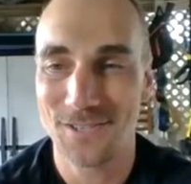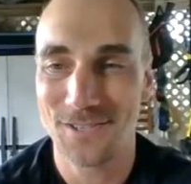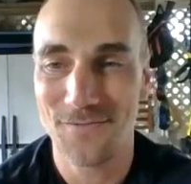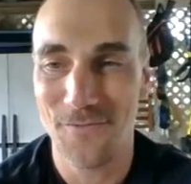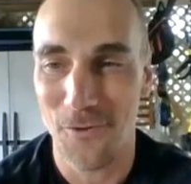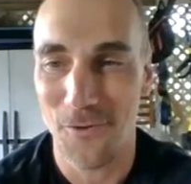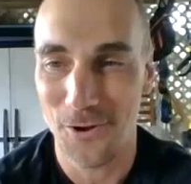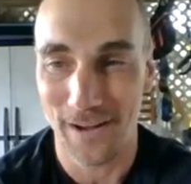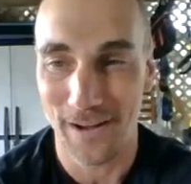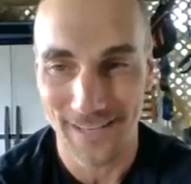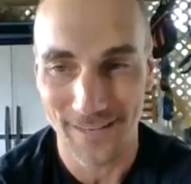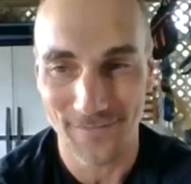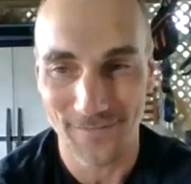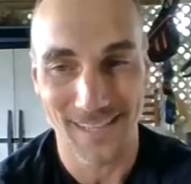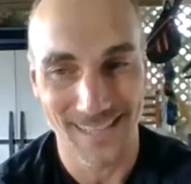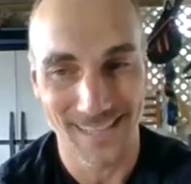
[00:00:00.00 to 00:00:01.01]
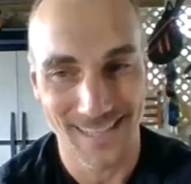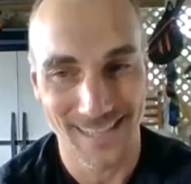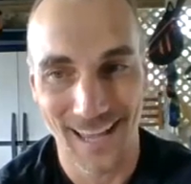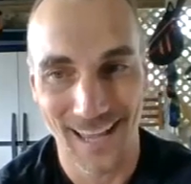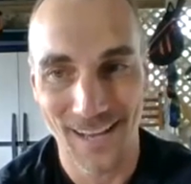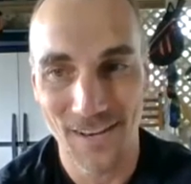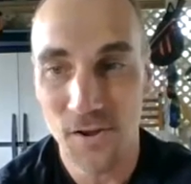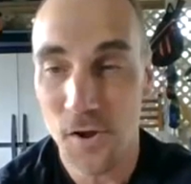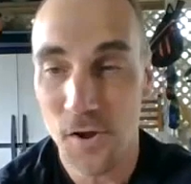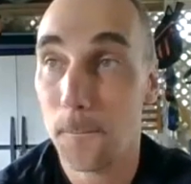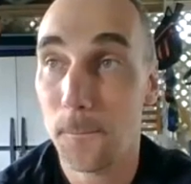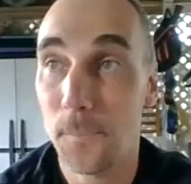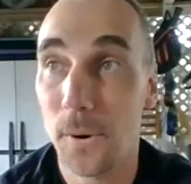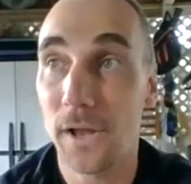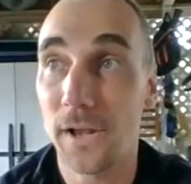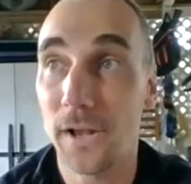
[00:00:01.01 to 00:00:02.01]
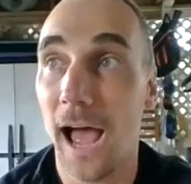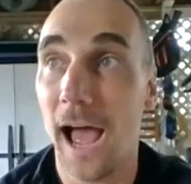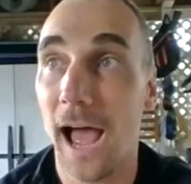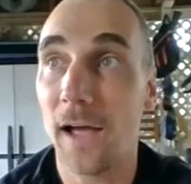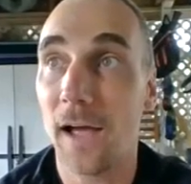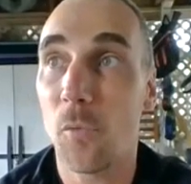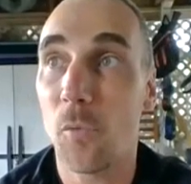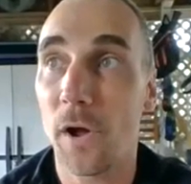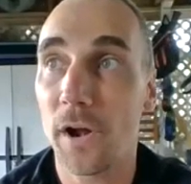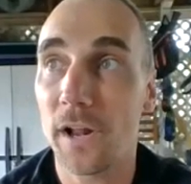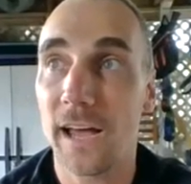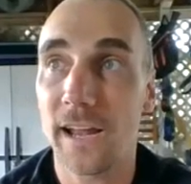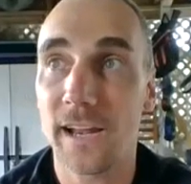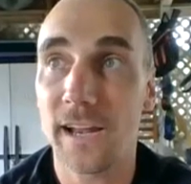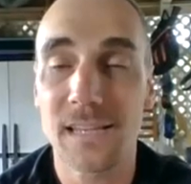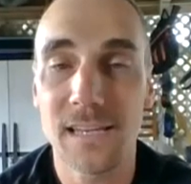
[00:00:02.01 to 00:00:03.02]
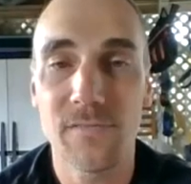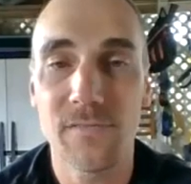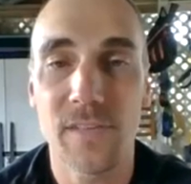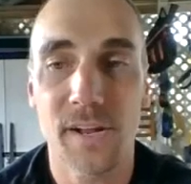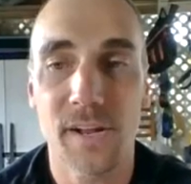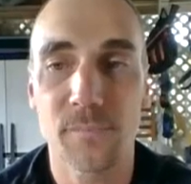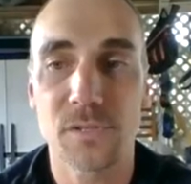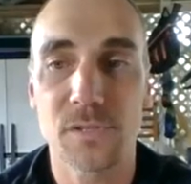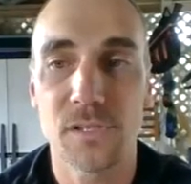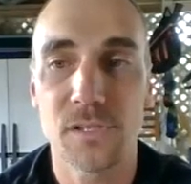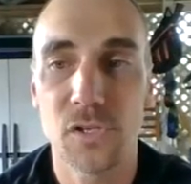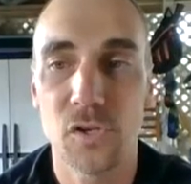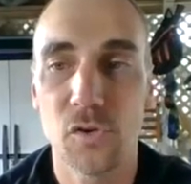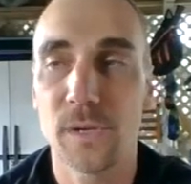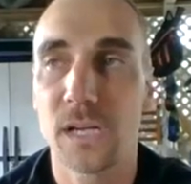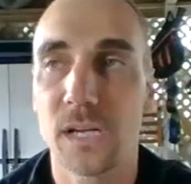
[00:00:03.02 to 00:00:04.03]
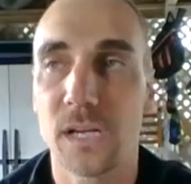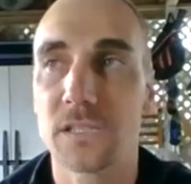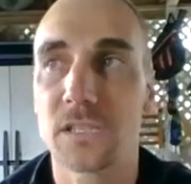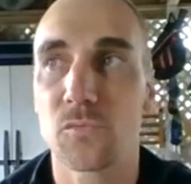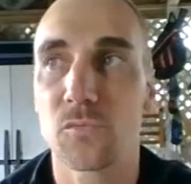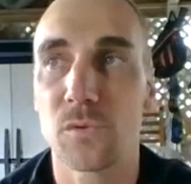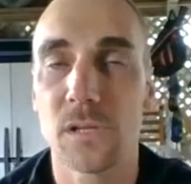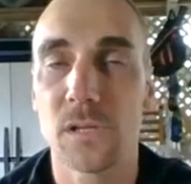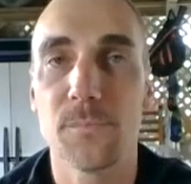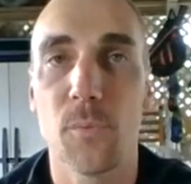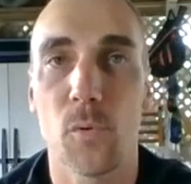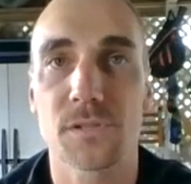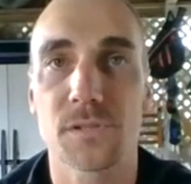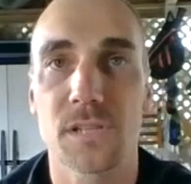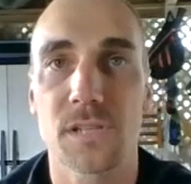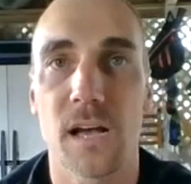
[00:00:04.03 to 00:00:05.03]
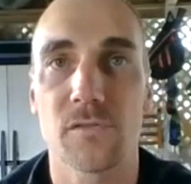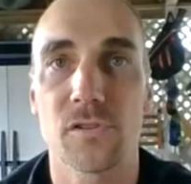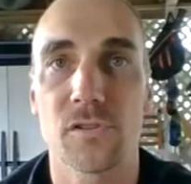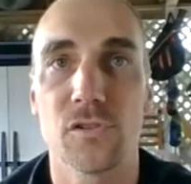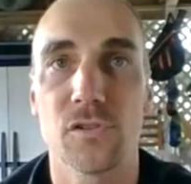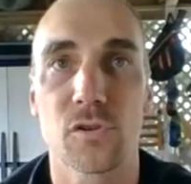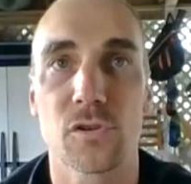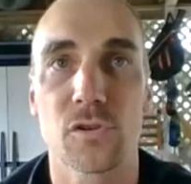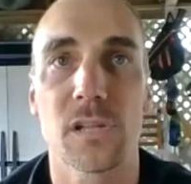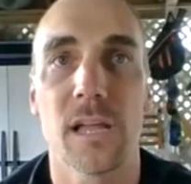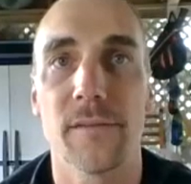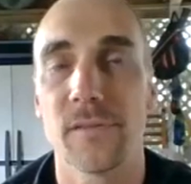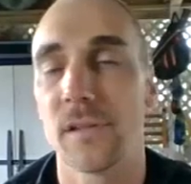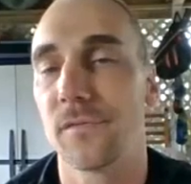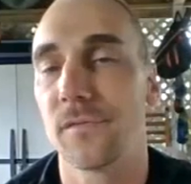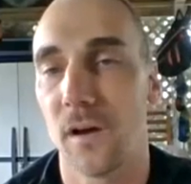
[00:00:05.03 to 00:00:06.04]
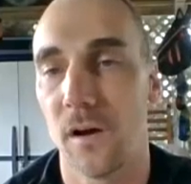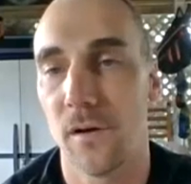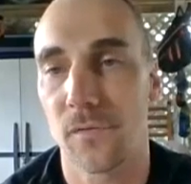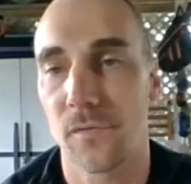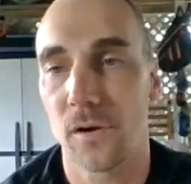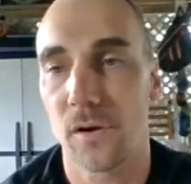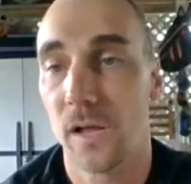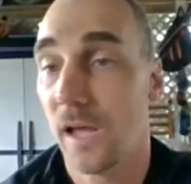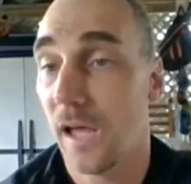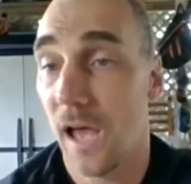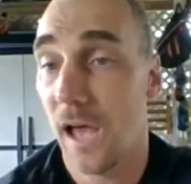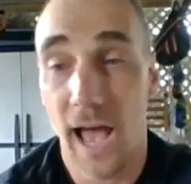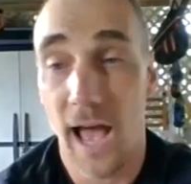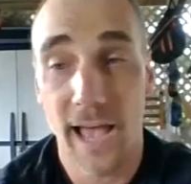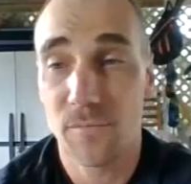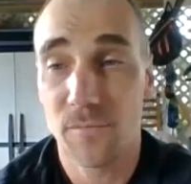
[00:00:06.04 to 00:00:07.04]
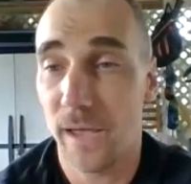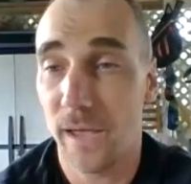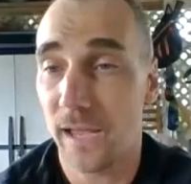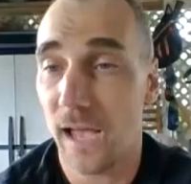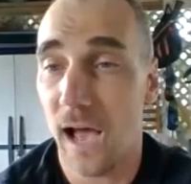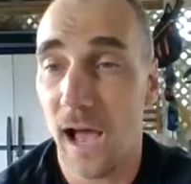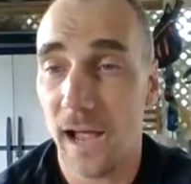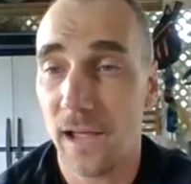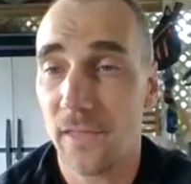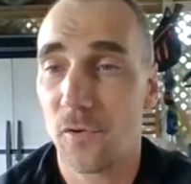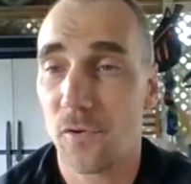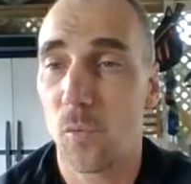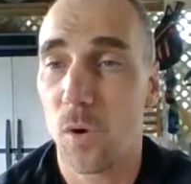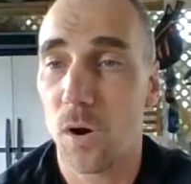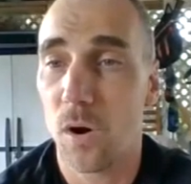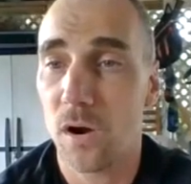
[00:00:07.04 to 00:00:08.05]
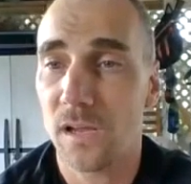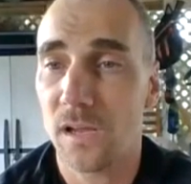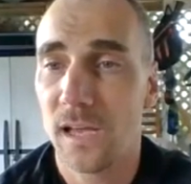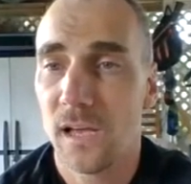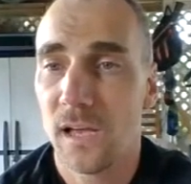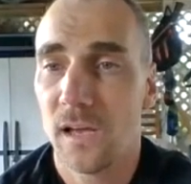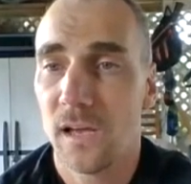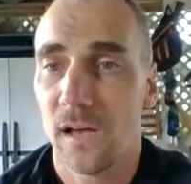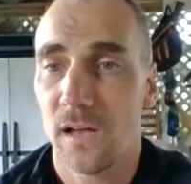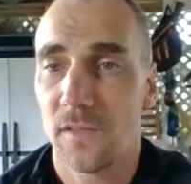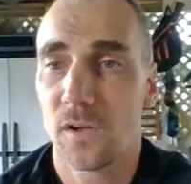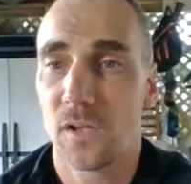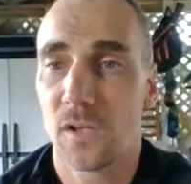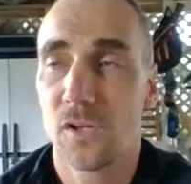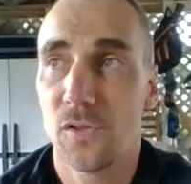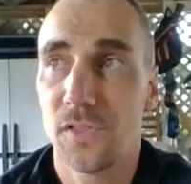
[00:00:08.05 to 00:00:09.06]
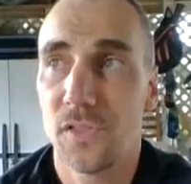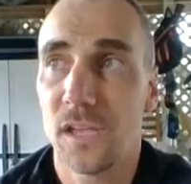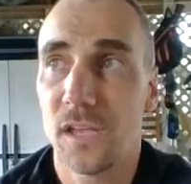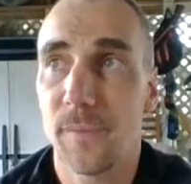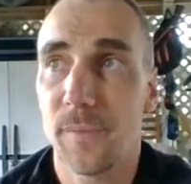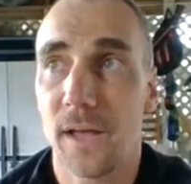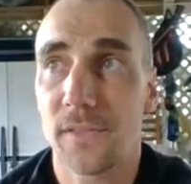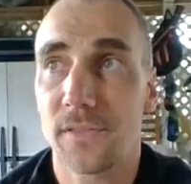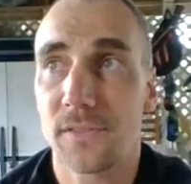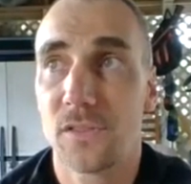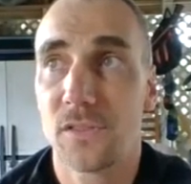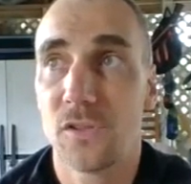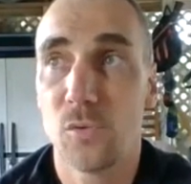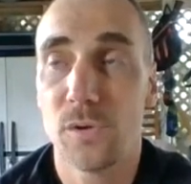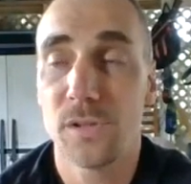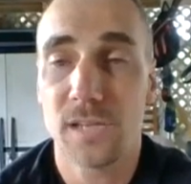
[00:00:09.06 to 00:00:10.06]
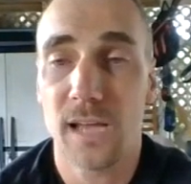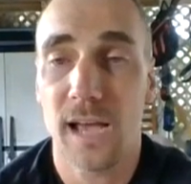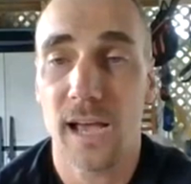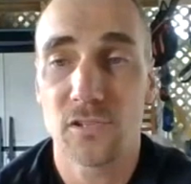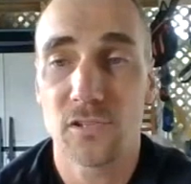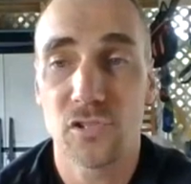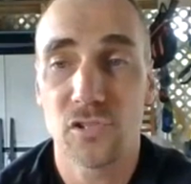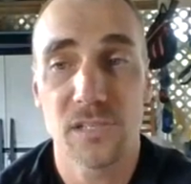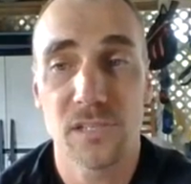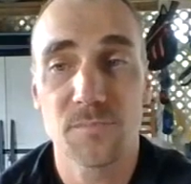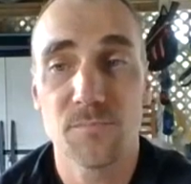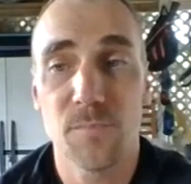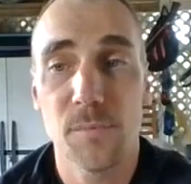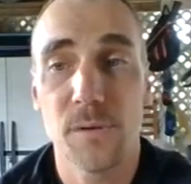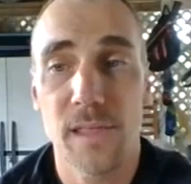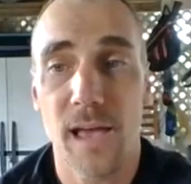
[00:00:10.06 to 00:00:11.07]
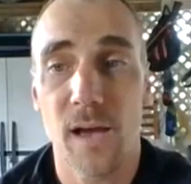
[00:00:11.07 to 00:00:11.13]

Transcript: for you, I definitely can. But I want to kind of leave that up to you because it really boils down to your level of comfort. I can make either work. The good thing about doing the Tai Chi is maybe